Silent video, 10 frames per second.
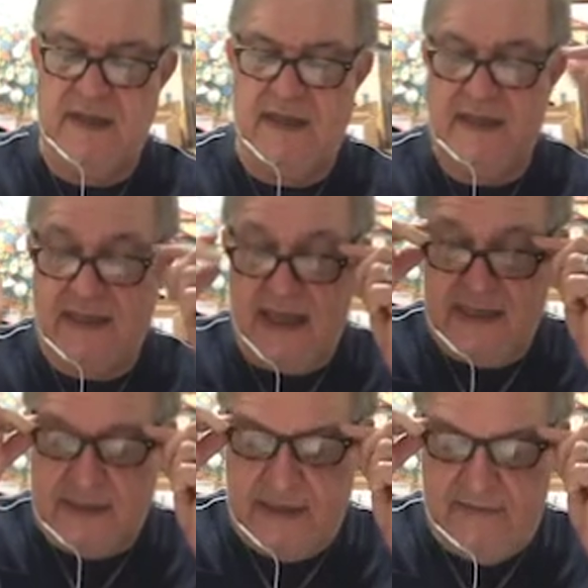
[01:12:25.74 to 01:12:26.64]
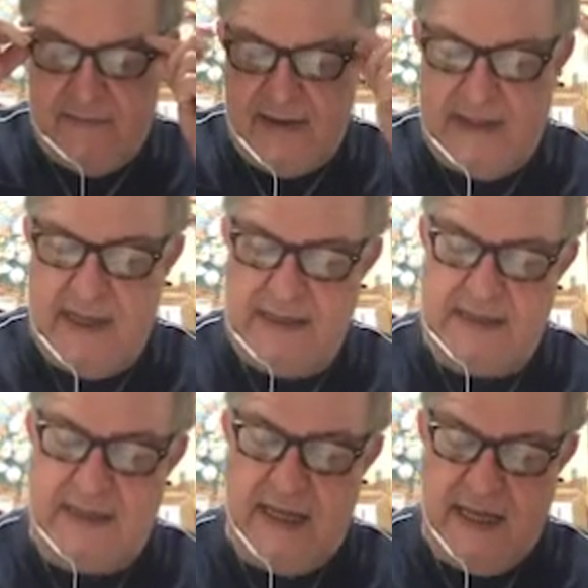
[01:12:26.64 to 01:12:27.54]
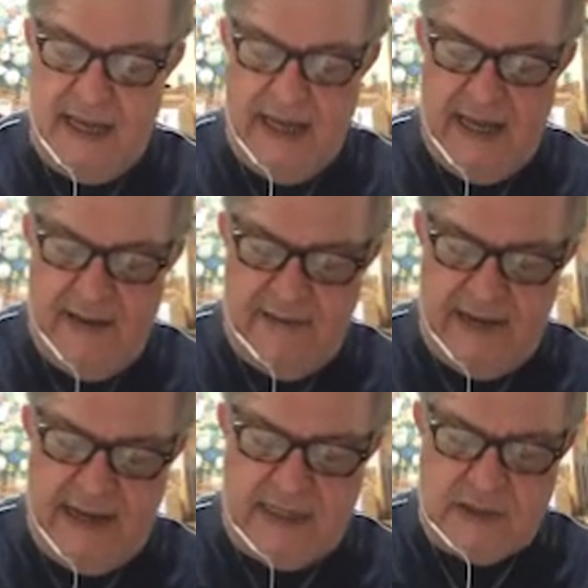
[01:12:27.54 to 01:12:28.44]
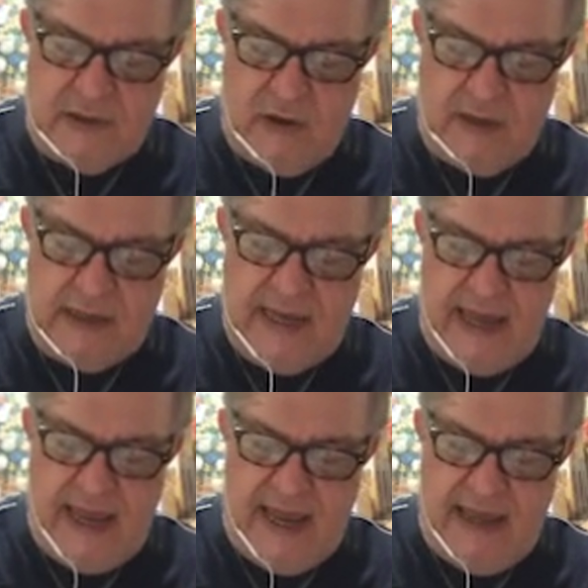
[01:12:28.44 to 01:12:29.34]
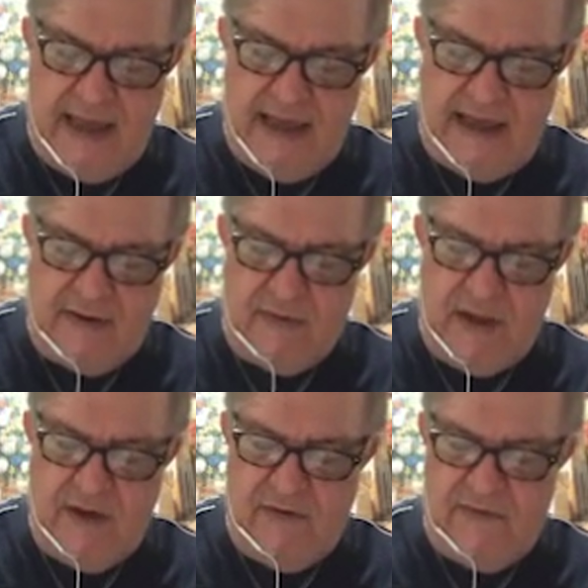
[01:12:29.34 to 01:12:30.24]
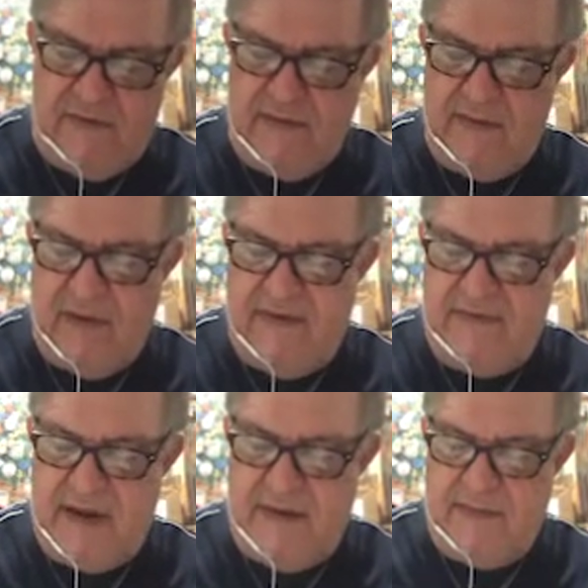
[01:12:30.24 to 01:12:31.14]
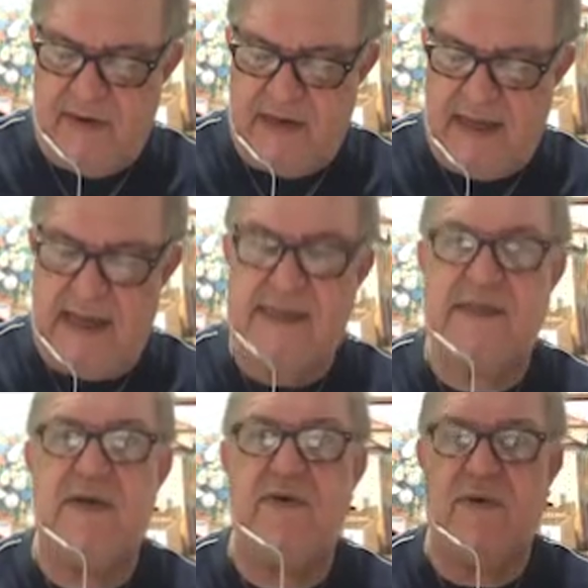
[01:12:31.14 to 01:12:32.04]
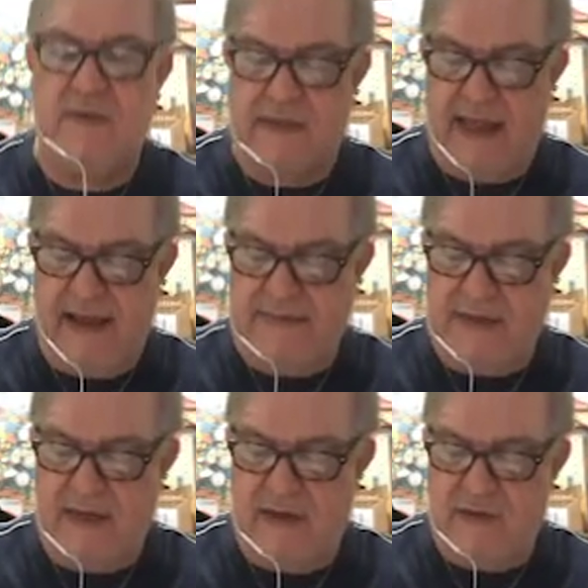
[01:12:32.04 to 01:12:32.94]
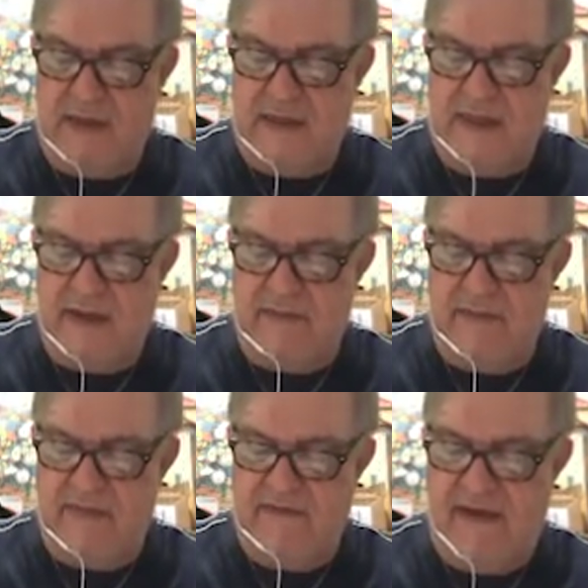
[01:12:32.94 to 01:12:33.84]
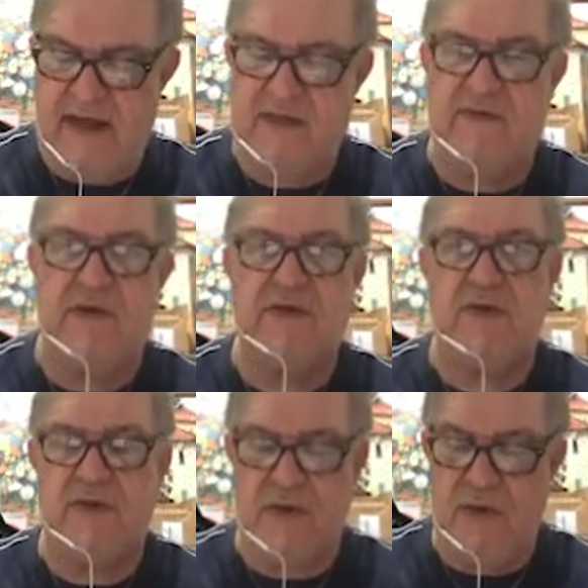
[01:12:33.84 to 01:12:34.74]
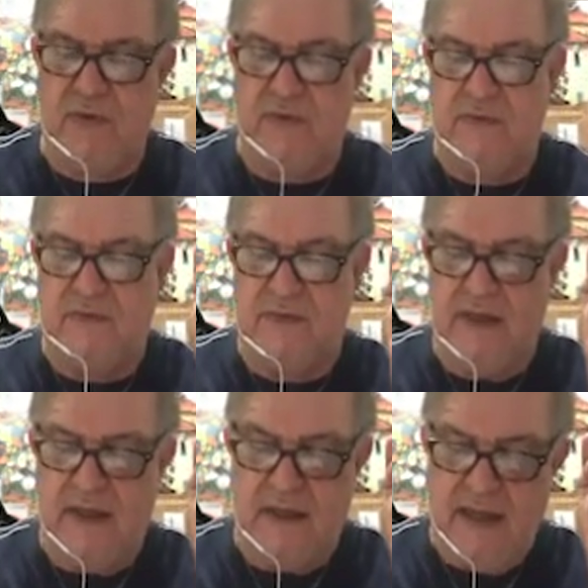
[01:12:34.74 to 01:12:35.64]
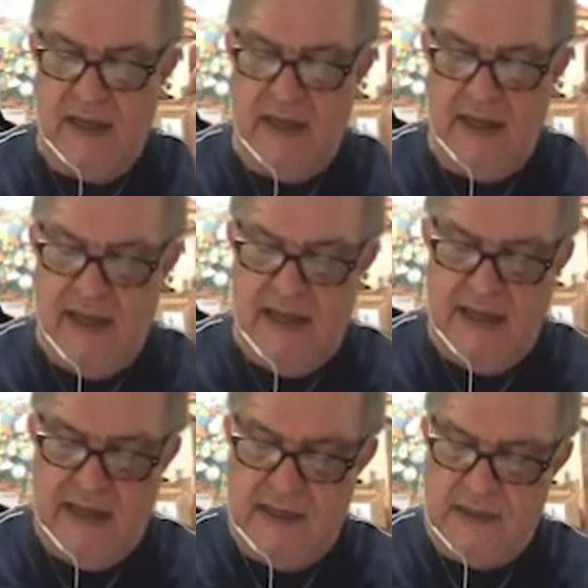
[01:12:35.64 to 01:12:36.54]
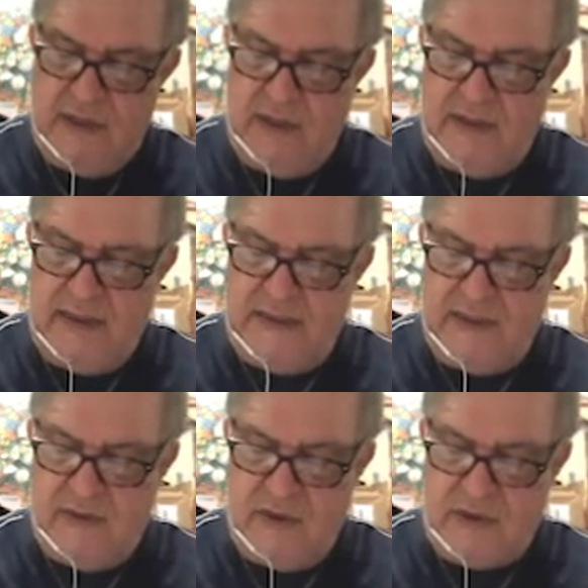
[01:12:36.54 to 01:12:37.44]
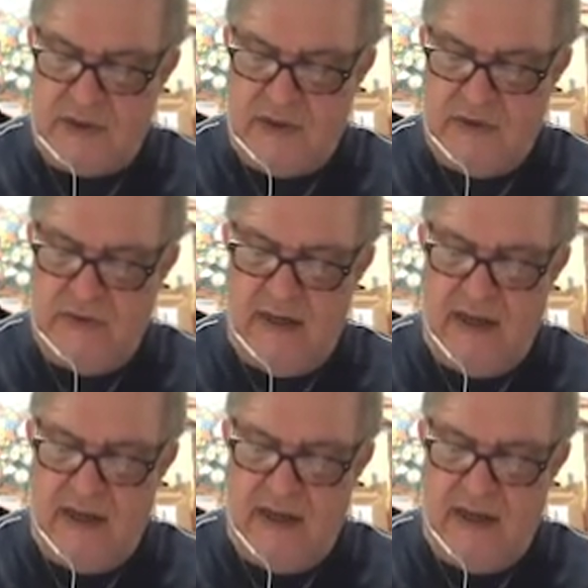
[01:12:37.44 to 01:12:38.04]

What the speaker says: and K is given by this. Let's call K a real wave number, K0, times the unit number, versor U. So this is equals to,